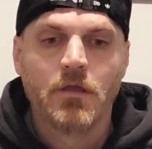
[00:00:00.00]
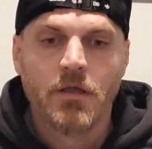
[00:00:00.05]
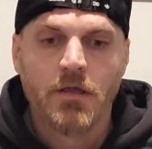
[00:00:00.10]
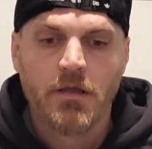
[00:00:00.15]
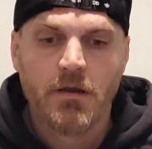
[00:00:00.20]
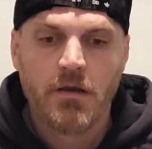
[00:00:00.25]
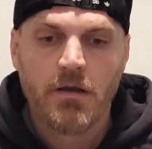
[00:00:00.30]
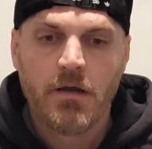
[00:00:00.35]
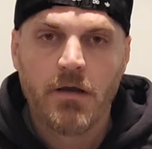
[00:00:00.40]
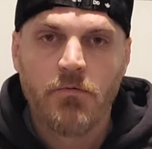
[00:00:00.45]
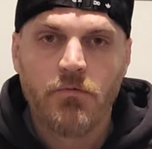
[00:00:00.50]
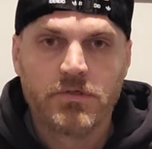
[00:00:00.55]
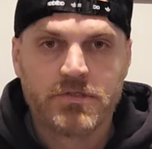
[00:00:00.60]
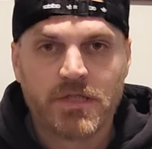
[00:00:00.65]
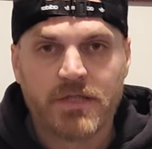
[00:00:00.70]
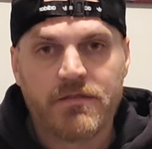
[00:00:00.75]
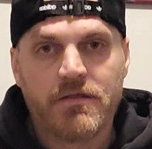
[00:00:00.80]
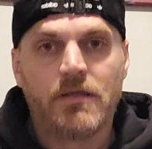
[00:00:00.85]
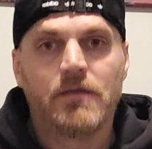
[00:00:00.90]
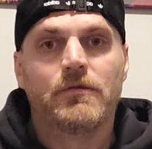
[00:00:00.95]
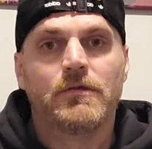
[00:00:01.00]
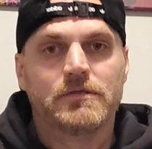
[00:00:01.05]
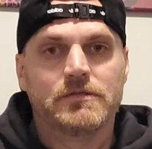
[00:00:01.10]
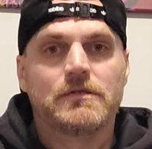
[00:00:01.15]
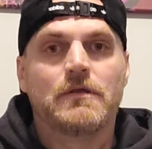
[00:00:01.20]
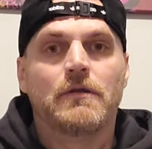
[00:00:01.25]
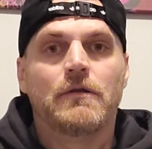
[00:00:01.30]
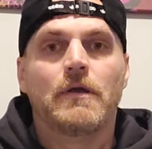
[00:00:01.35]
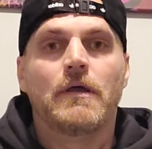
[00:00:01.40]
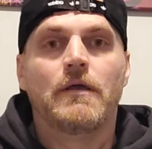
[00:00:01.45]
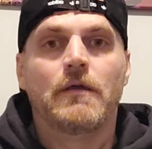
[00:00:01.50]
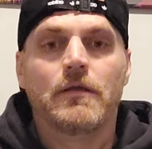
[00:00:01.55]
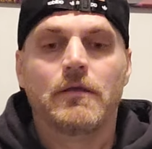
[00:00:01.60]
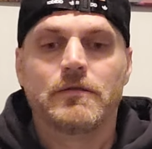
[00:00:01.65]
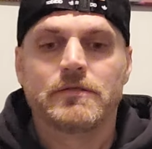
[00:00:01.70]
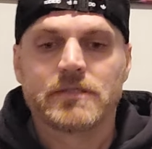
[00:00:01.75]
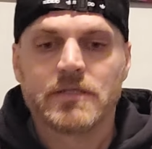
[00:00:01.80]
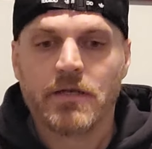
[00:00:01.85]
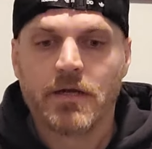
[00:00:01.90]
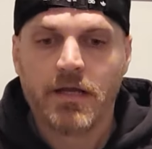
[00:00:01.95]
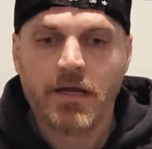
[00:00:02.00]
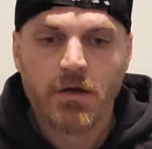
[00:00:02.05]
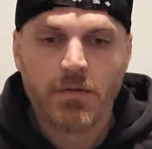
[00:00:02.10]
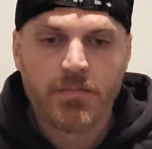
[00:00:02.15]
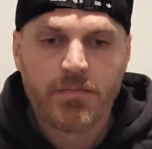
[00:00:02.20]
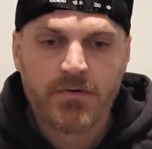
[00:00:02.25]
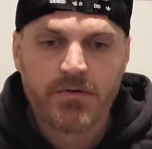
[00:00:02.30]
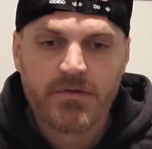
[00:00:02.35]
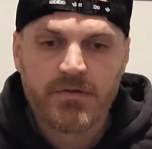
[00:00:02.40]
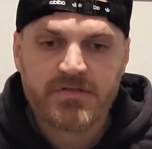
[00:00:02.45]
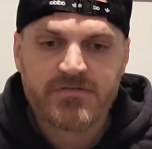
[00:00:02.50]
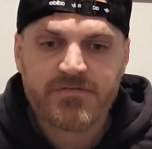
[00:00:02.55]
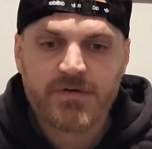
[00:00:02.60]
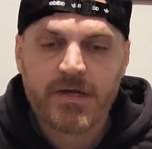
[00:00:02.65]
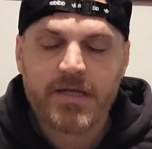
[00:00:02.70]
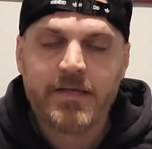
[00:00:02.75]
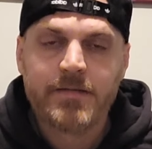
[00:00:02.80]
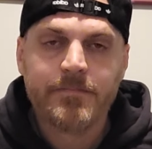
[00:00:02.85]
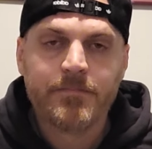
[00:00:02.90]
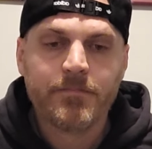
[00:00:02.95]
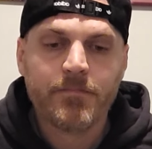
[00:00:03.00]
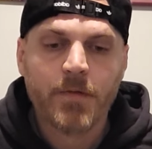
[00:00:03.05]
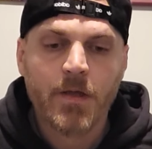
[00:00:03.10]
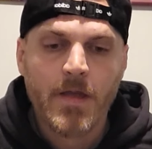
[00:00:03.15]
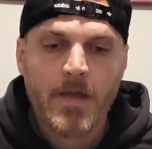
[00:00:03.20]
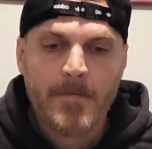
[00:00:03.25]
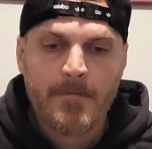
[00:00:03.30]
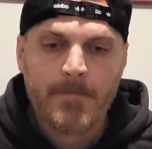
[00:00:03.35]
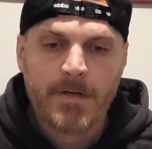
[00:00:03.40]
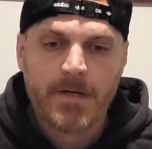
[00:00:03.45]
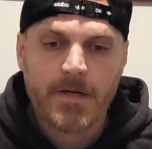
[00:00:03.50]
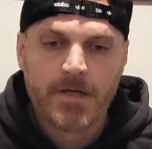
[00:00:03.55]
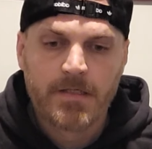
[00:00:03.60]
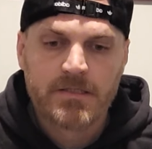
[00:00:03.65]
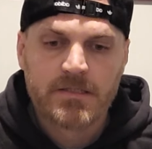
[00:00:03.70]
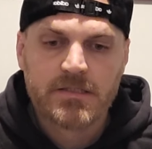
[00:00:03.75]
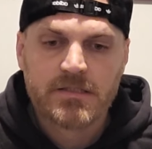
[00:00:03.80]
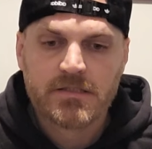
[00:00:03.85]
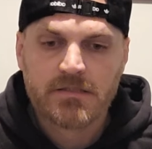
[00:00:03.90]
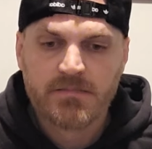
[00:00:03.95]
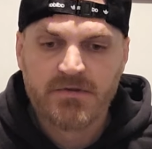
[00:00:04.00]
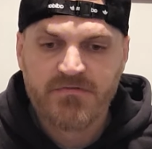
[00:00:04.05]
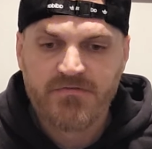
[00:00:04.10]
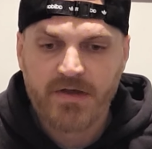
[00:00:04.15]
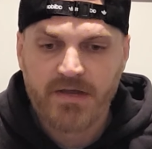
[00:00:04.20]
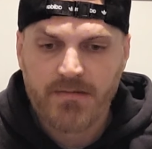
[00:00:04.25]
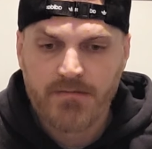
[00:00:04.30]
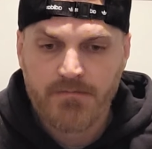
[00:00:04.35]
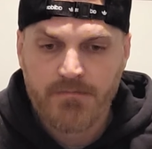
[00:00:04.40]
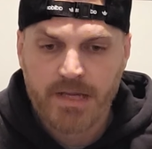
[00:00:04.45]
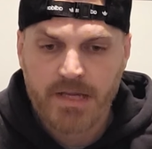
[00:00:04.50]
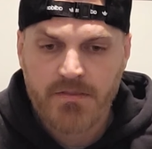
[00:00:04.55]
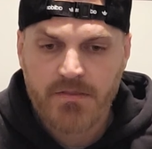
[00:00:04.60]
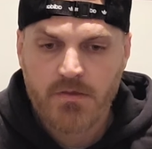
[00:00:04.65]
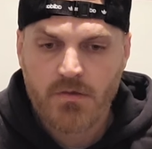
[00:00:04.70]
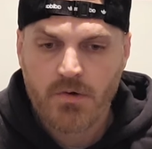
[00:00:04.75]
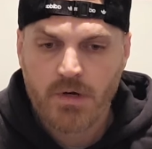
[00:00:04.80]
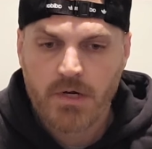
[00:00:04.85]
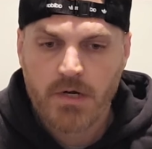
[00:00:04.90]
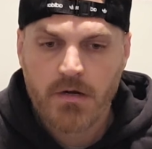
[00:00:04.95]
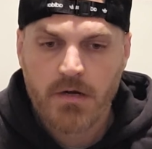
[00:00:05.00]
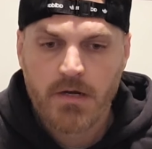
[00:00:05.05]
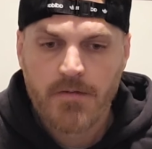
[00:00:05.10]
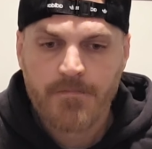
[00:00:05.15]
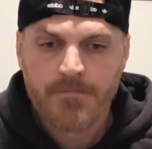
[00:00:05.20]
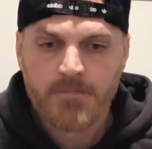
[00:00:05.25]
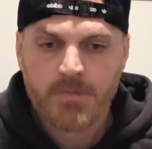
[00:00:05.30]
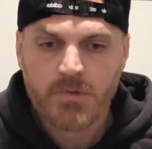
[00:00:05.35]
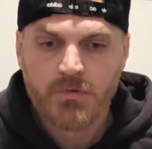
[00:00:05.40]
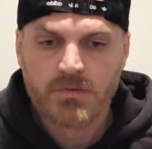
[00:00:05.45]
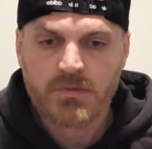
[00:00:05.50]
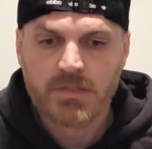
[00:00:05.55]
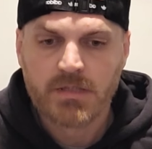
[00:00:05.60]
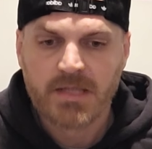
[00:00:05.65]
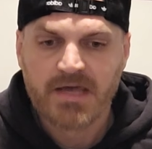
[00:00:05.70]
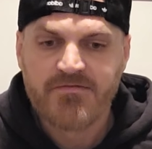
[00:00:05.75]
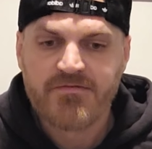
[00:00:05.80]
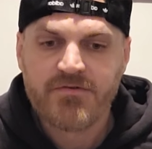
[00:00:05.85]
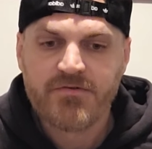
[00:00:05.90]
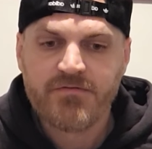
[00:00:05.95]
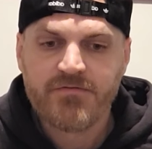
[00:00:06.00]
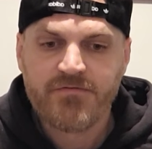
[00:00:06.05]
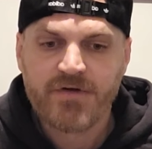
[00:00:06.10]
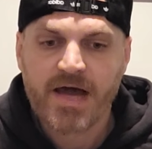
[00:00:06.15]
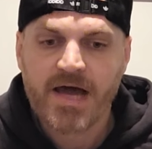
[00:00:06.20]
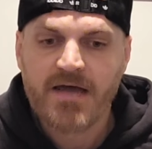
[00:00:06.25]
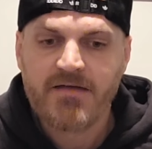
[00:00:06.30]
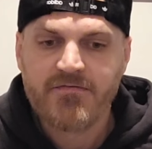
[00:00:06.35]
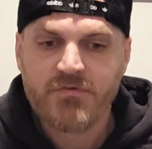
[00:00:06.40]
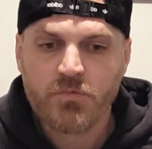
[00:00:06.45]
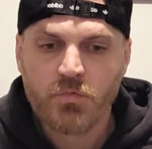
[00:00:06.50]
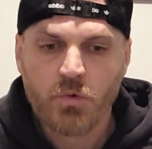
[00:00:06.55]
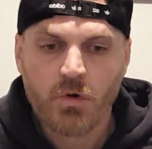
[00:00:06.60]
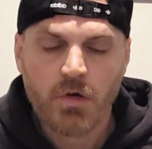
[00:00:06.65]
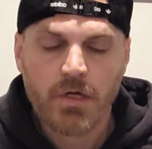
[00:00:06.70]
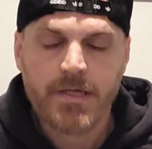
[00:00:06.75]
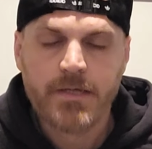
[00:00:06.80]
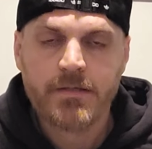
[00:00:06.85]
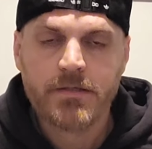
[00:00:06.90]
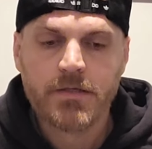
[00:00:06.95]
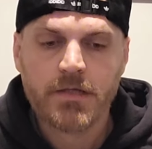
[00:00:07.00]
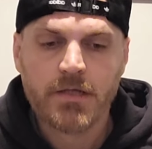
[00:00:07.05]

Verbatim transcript: and uh, which I think is gonna is gonna help her in this fight. But uh, she's gonna be fighting Beth Correia, who's 11, 5, and 1,